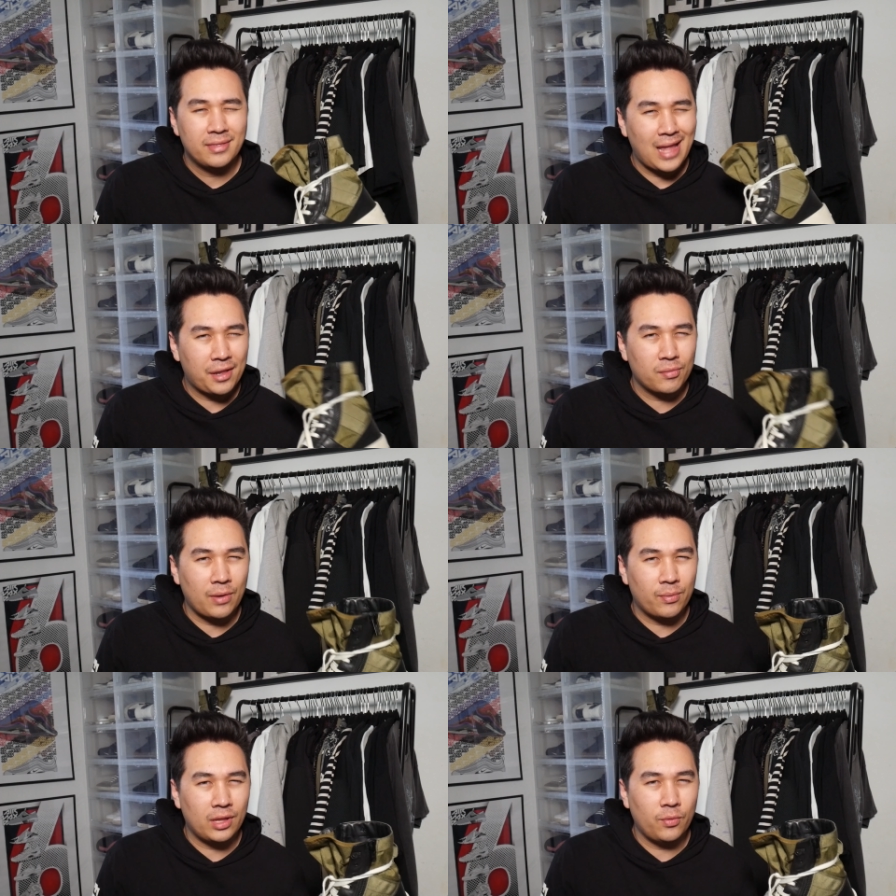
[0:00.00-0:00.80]
That's one I
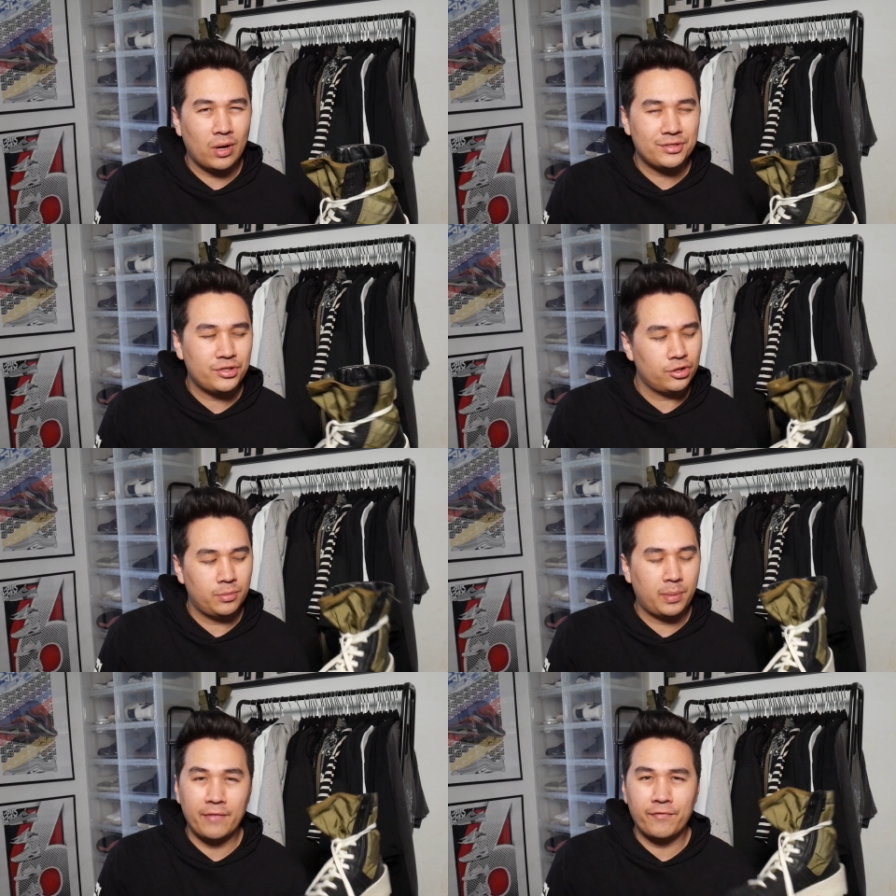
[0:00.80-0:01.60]
really want to,
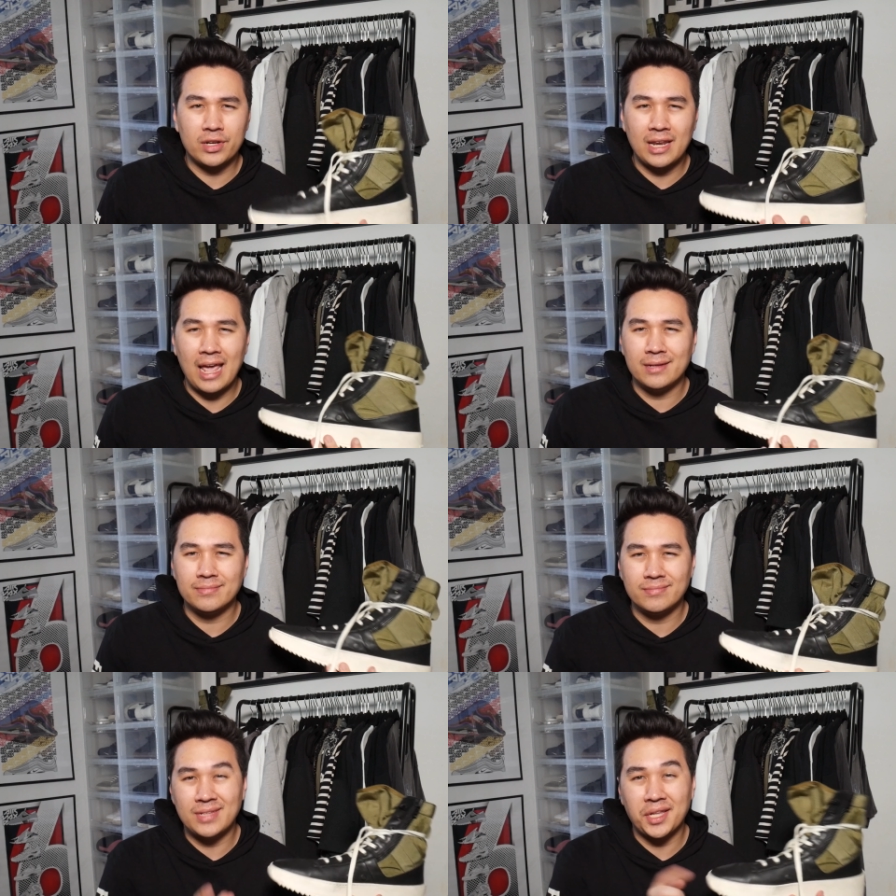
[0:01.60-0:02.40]
but for today,
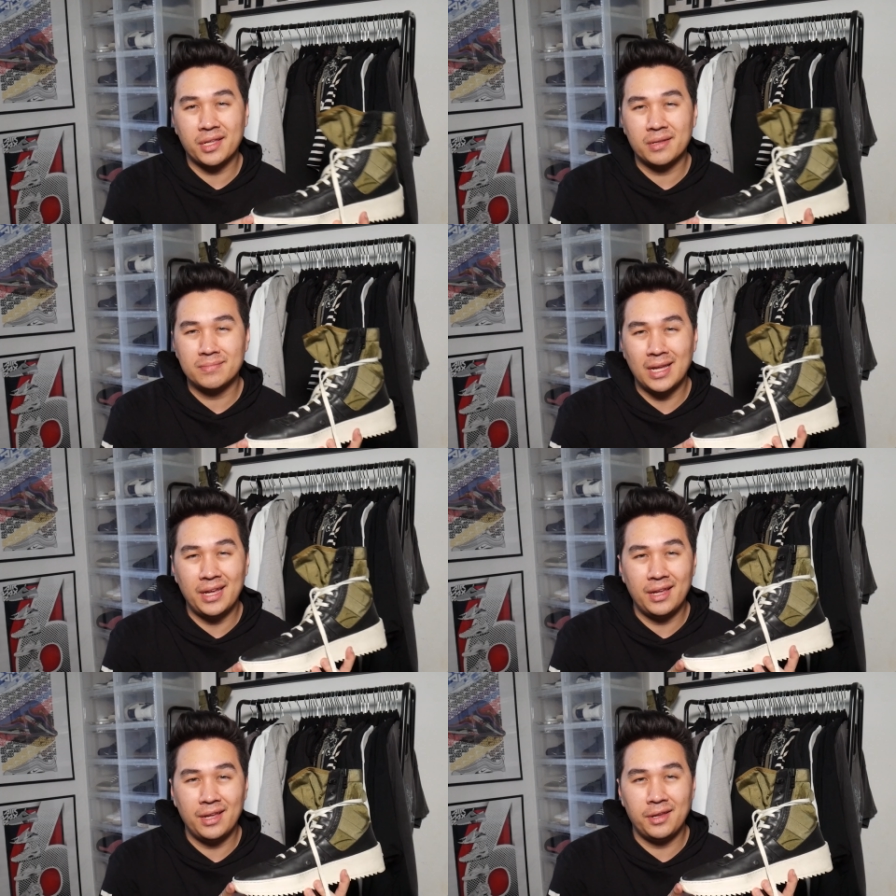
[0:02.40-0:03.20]
this
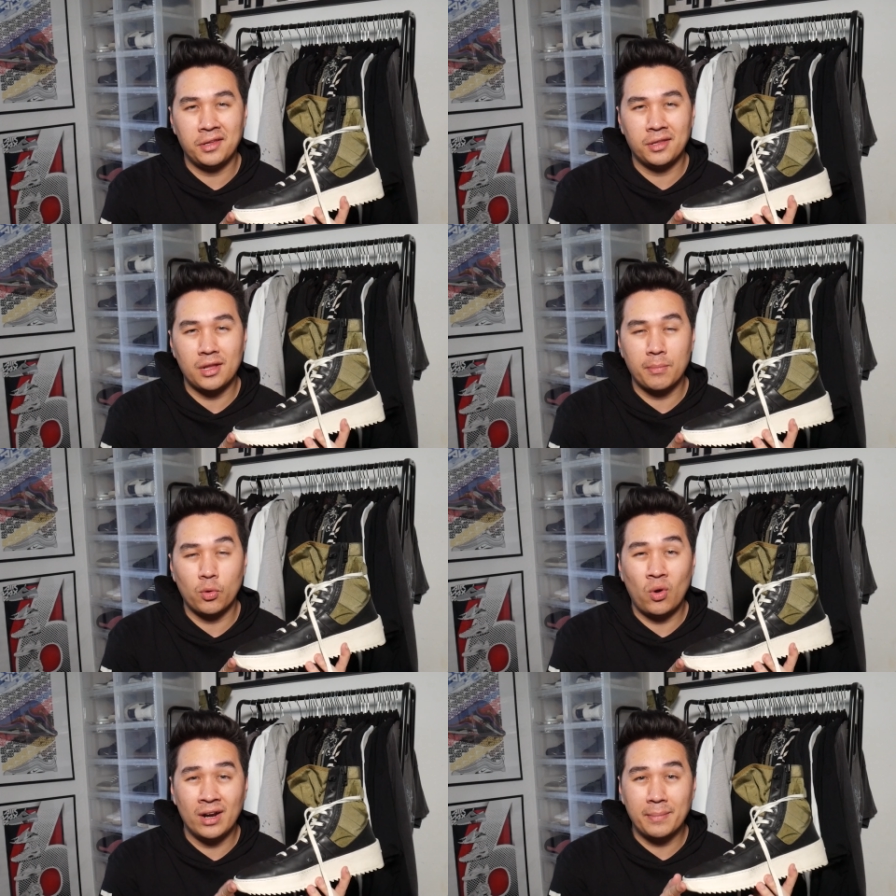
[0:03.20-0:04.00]
is number
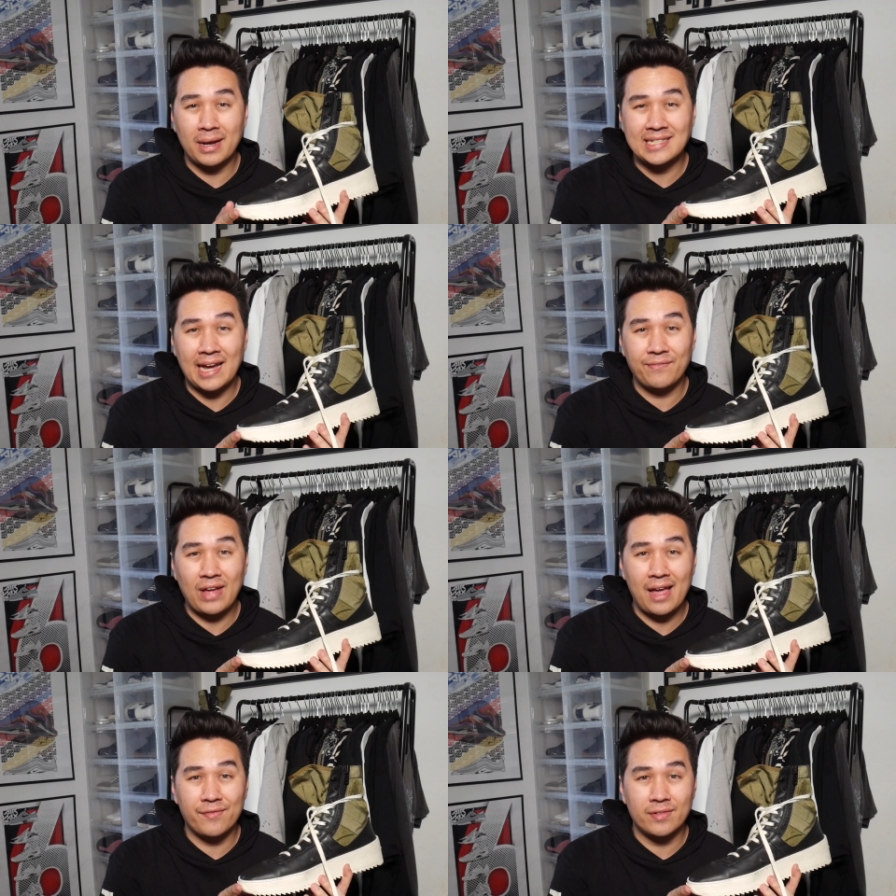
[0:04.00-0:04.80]
one in my top
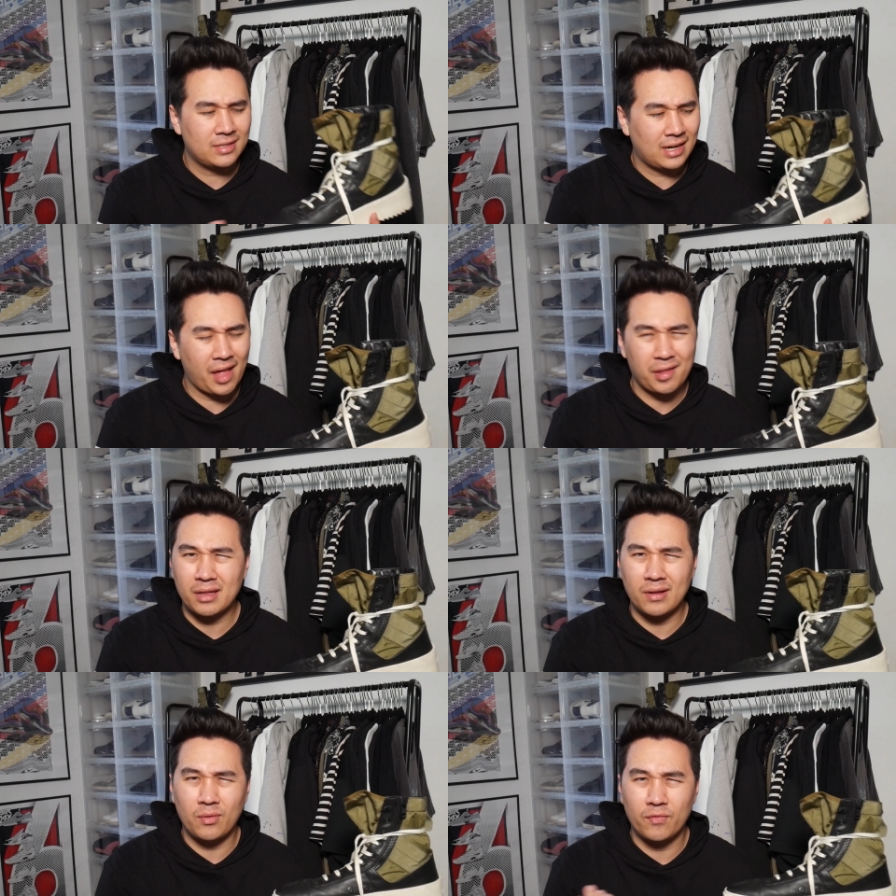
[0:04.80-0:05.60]
five, or I guess
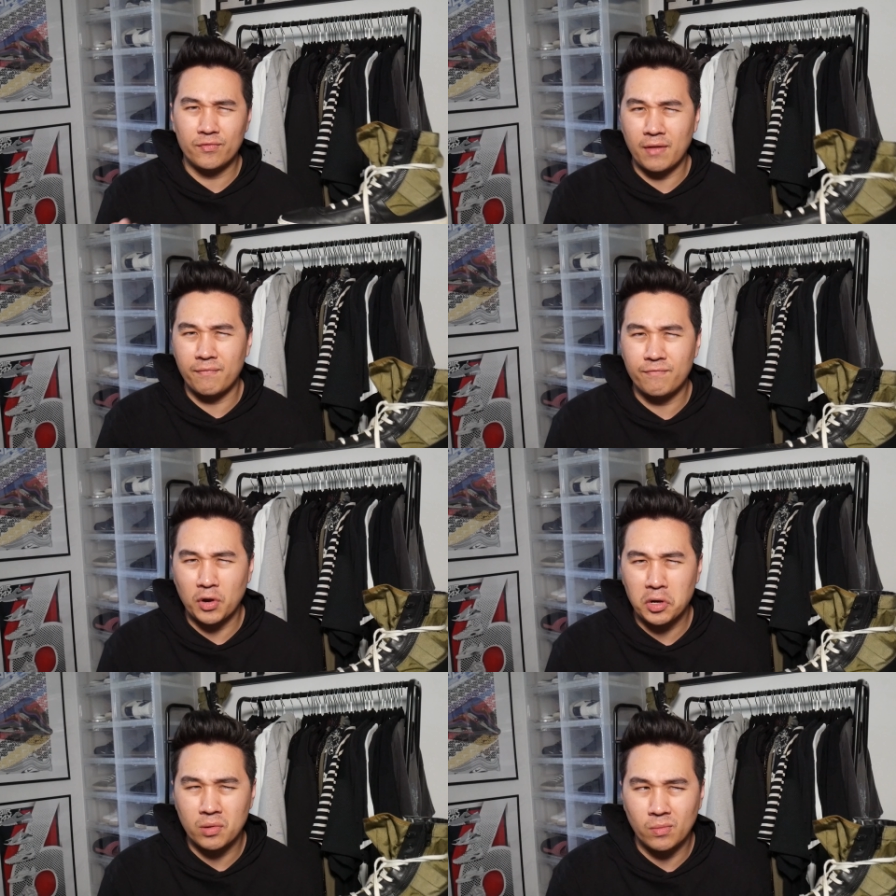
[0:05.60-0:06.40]
the
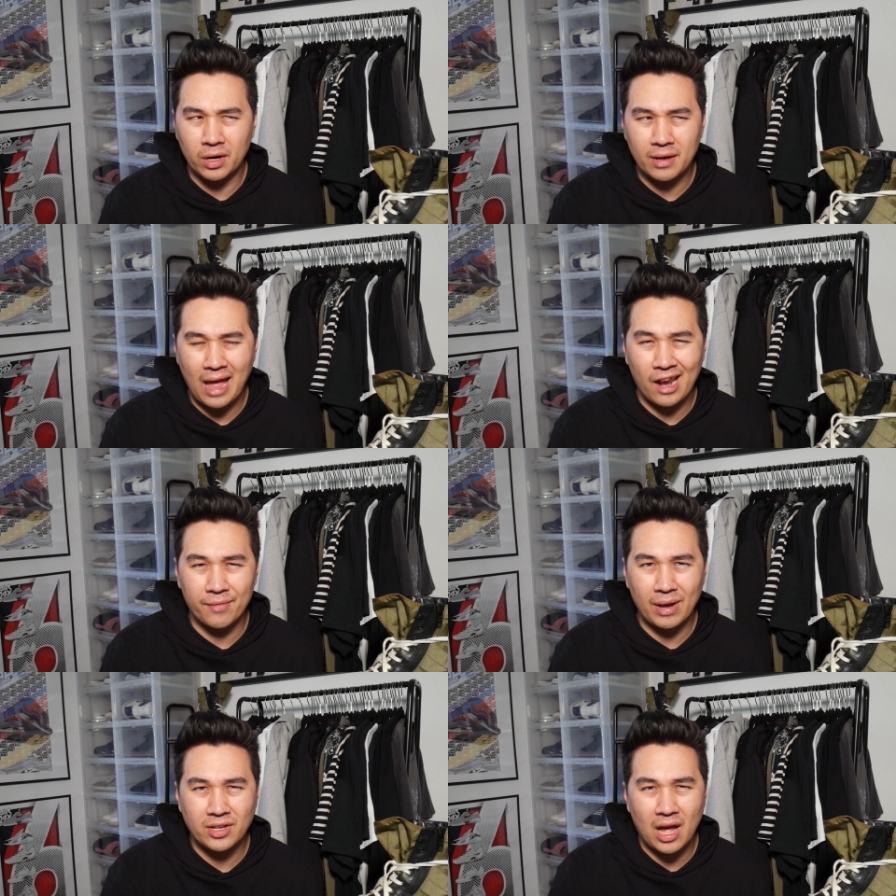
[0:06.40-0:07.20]
first one out
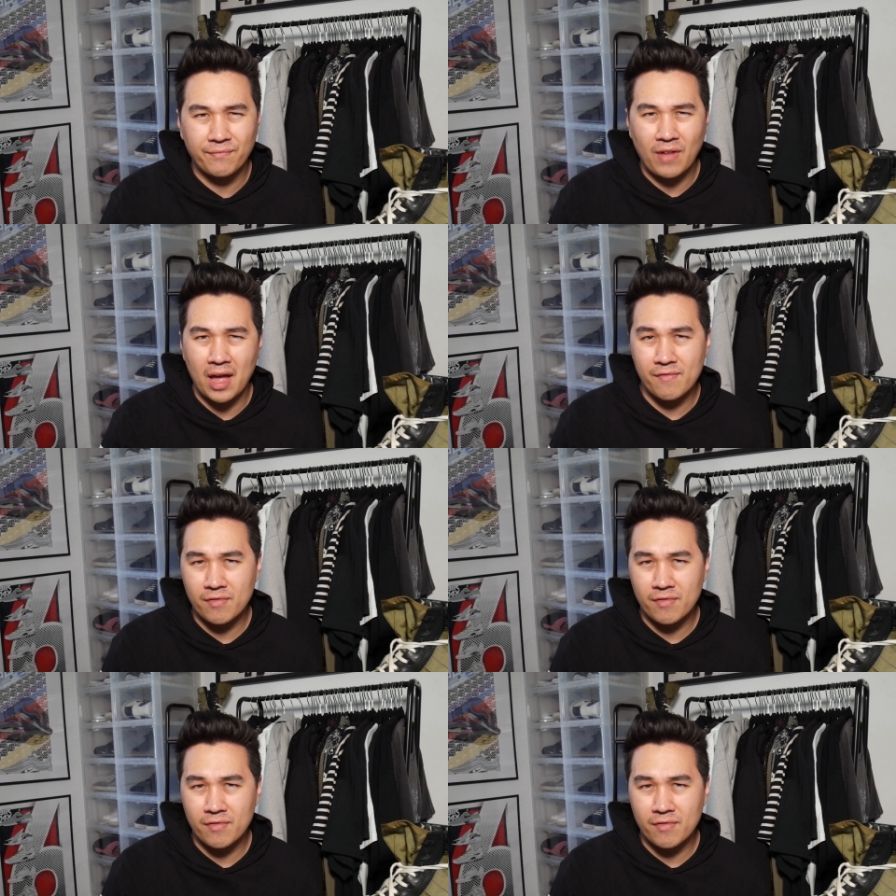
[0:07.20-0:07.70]
of my top five.